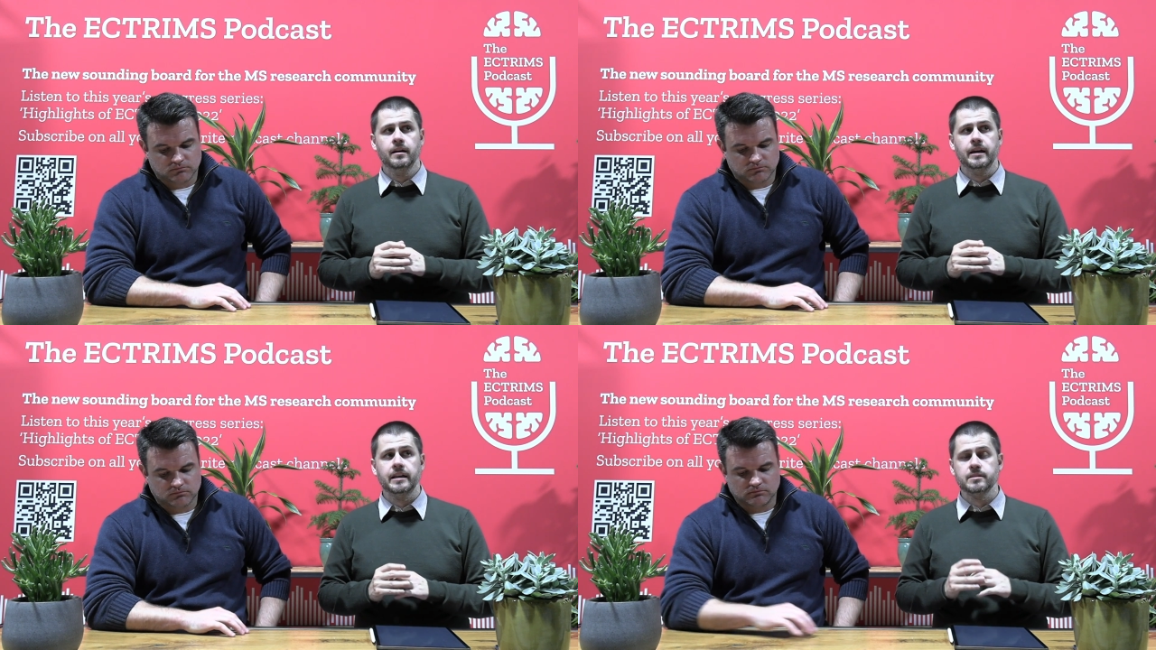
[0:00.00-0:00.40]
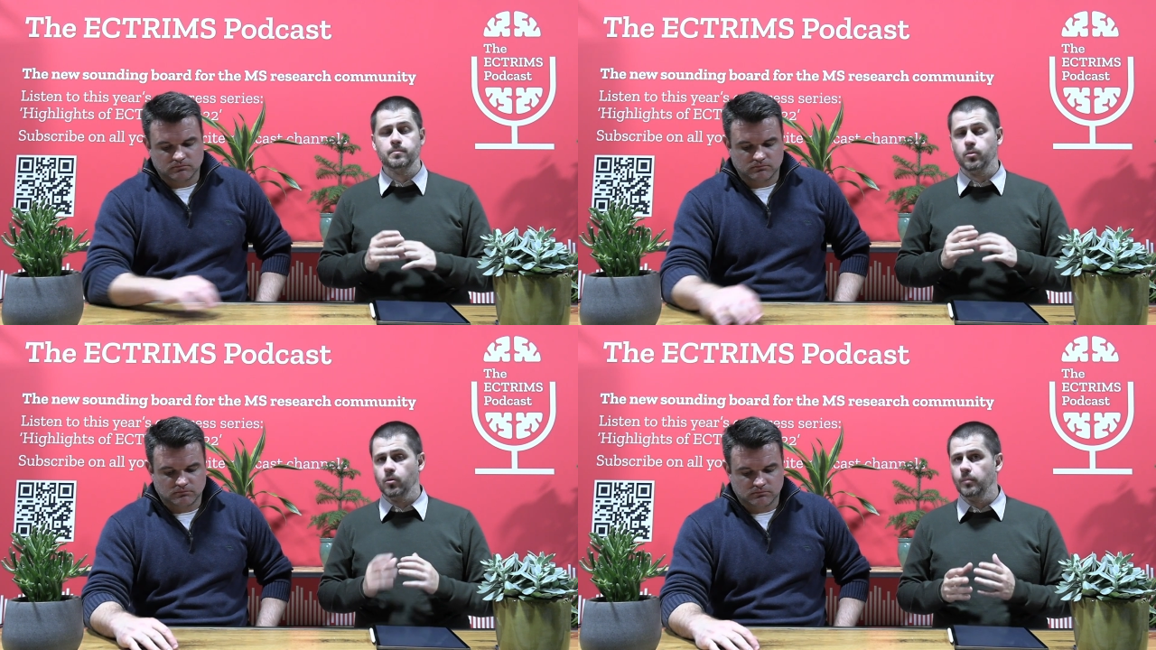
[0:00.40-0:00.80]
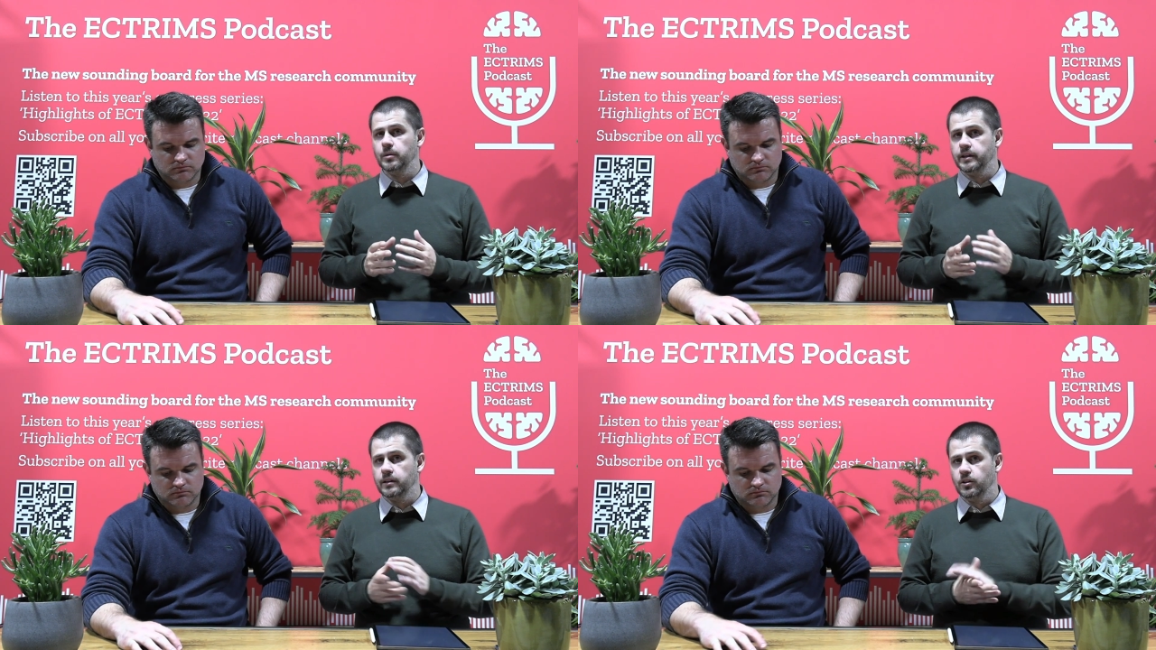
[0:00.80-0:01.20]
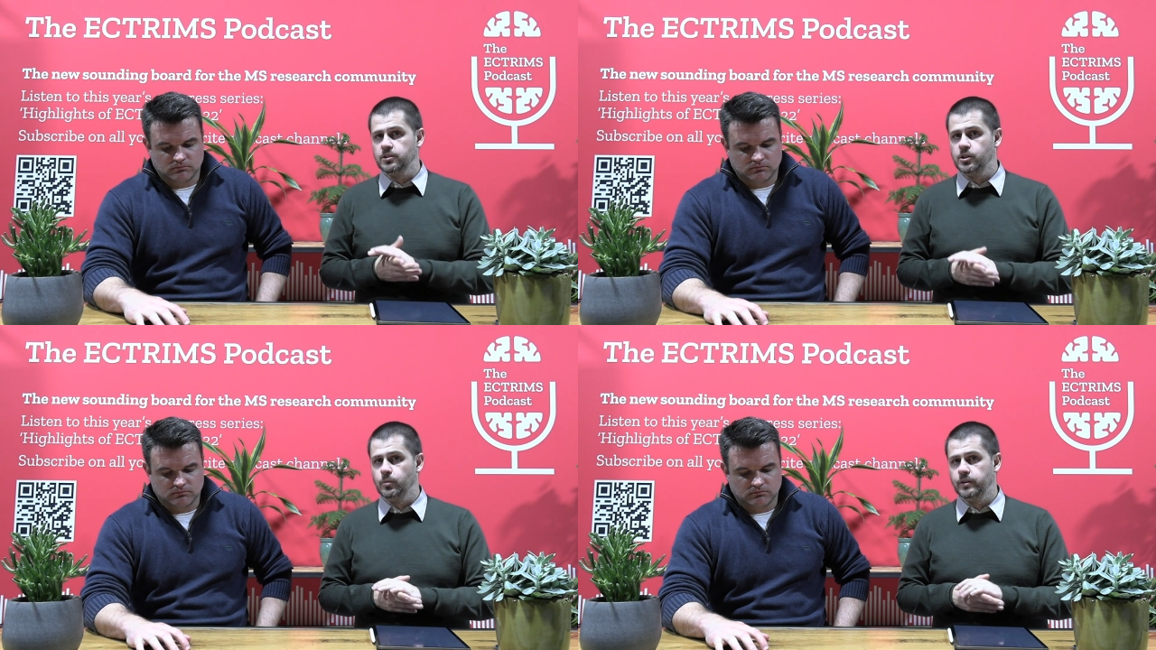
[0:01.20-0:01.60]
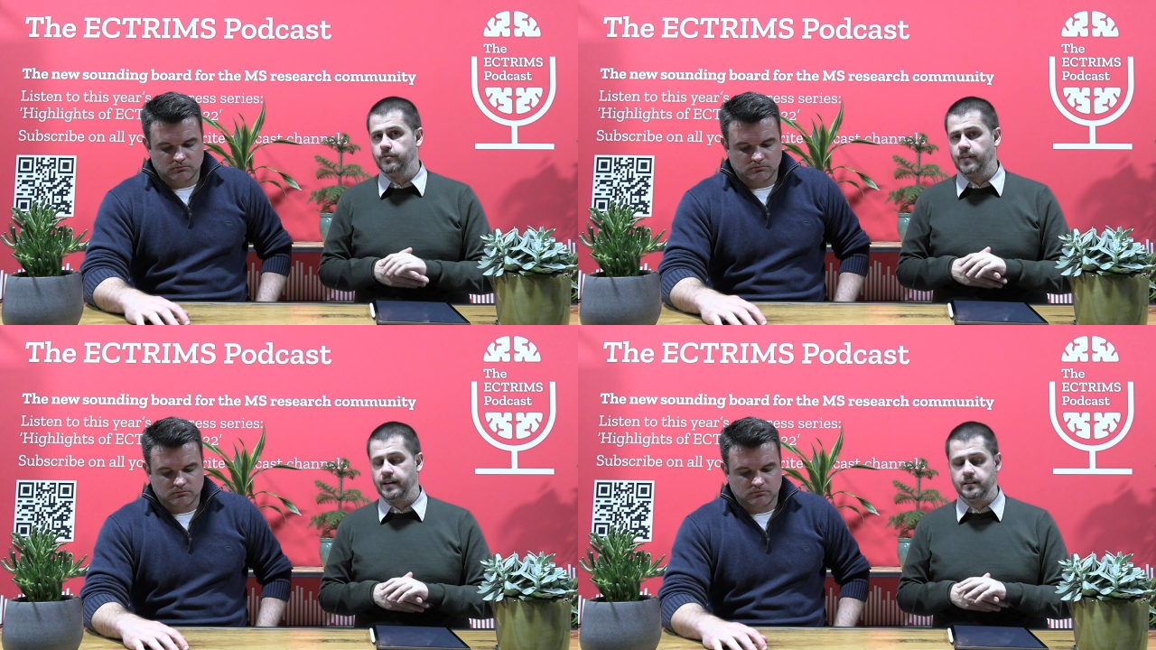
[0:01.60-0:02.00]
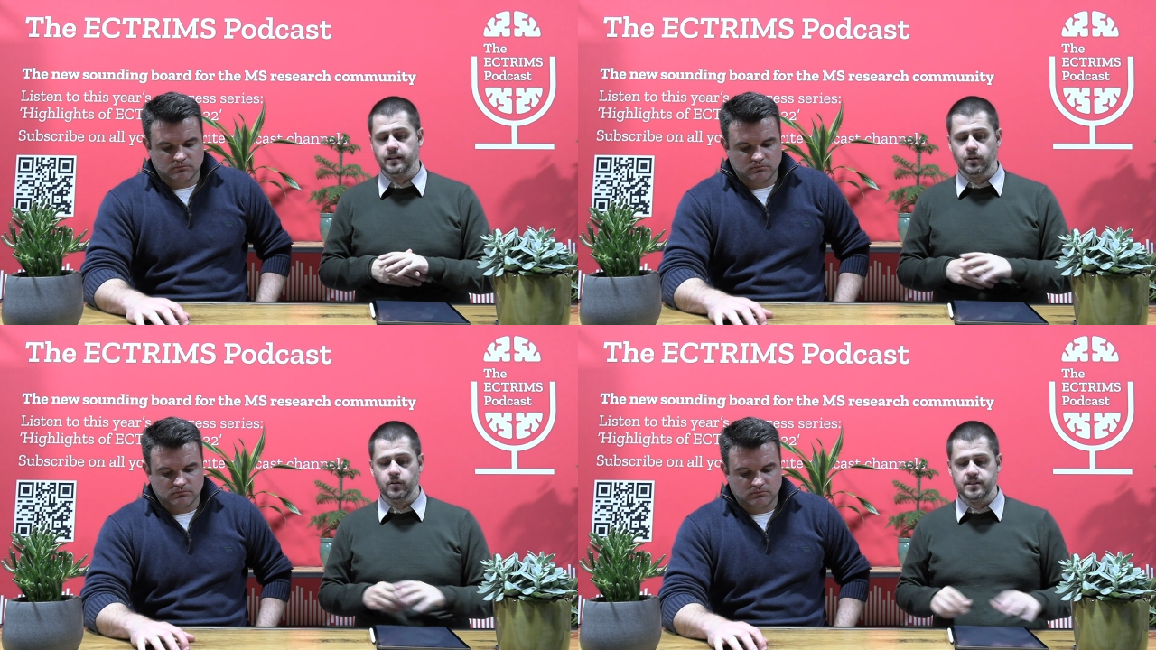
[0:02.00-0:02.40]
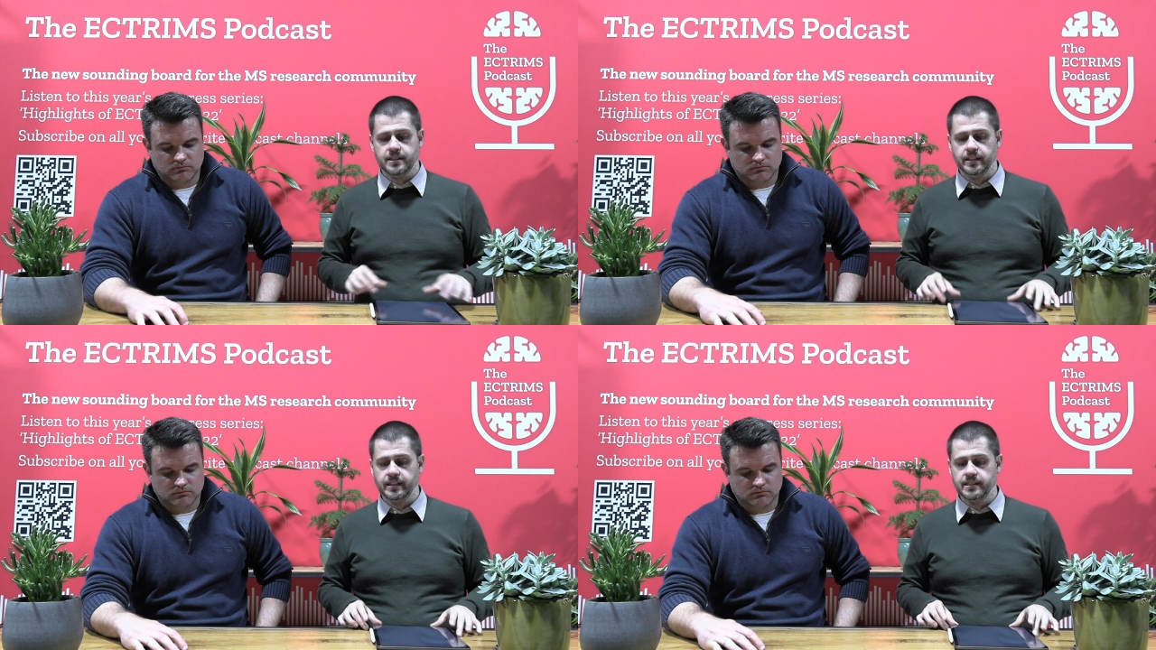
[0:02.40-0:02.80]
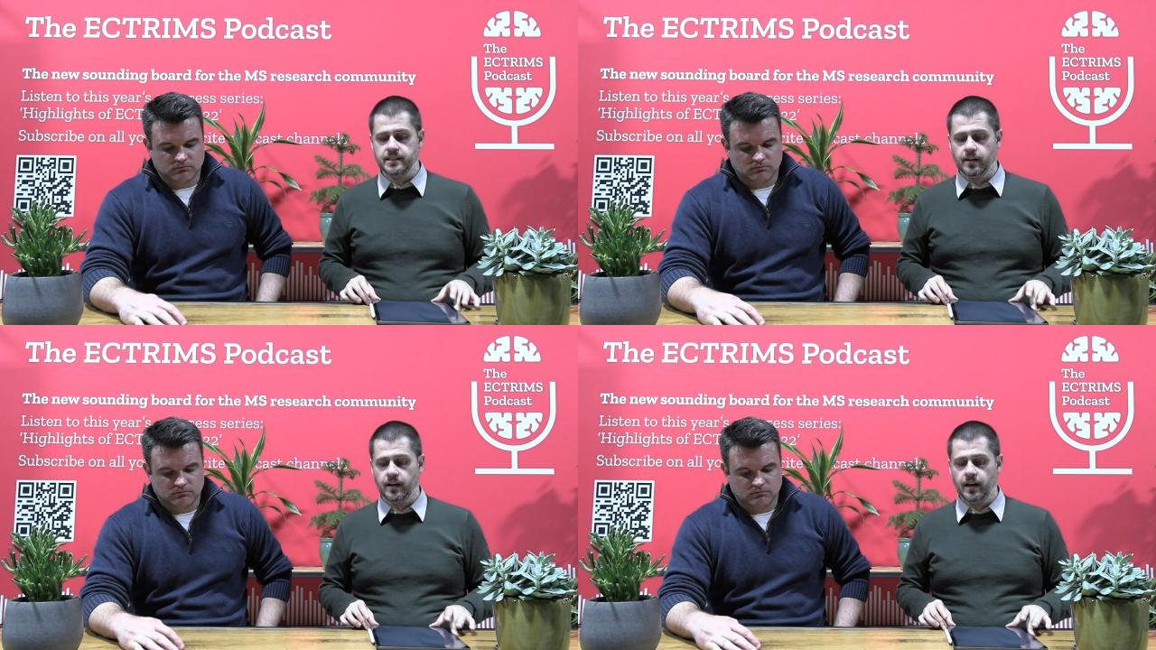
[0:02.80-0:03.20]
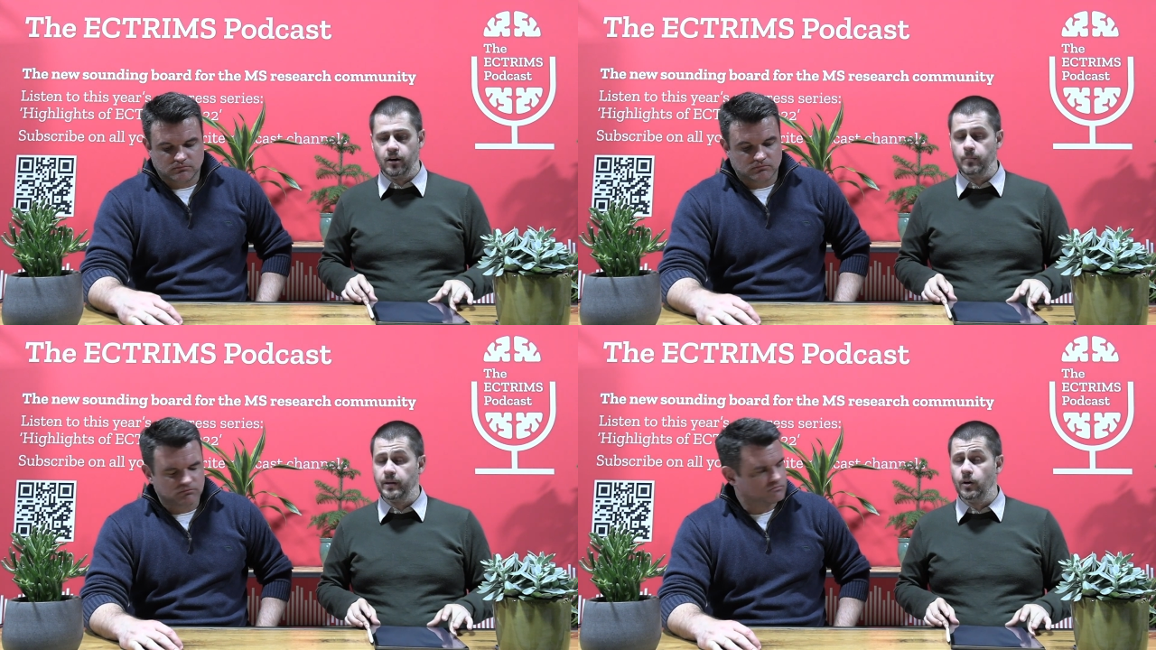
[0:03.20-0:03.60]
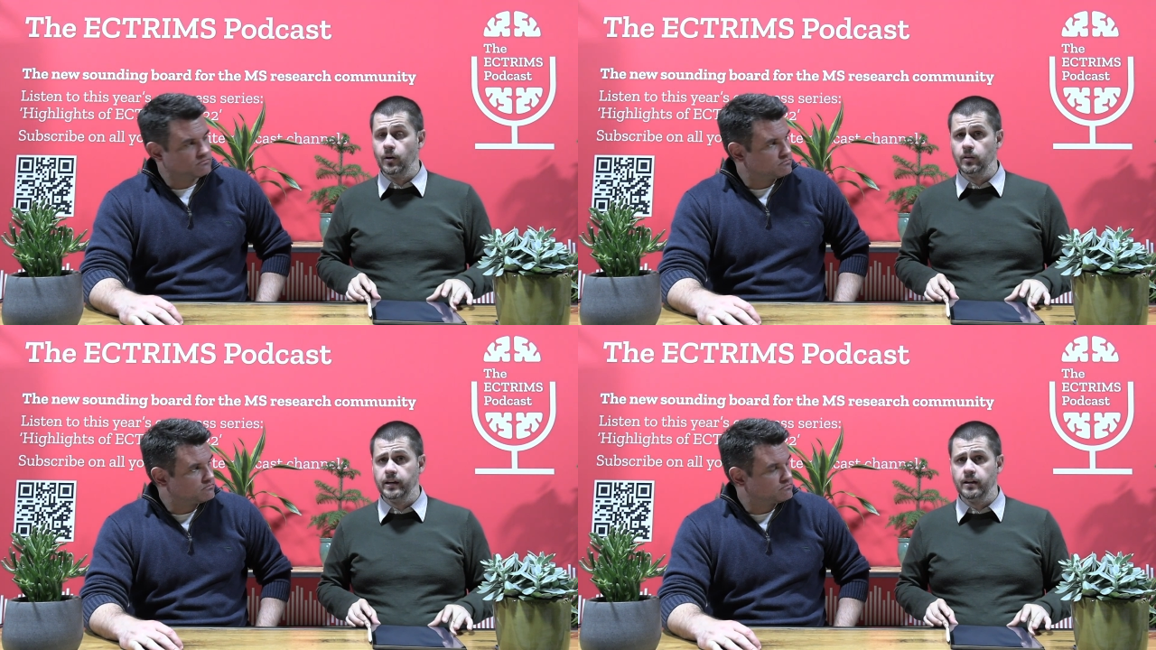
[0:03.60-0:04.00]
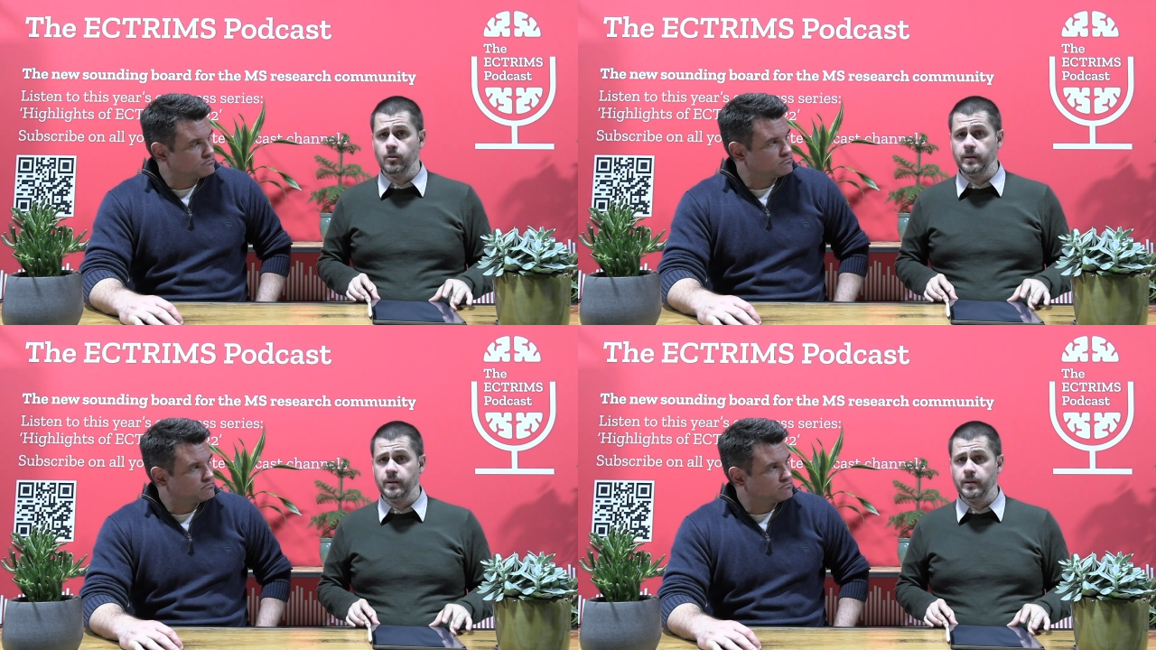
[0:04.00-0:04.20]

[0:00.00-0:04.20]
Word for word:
Speaker 1: it's probably a lot to do with the fact that those studies are a bit earlier,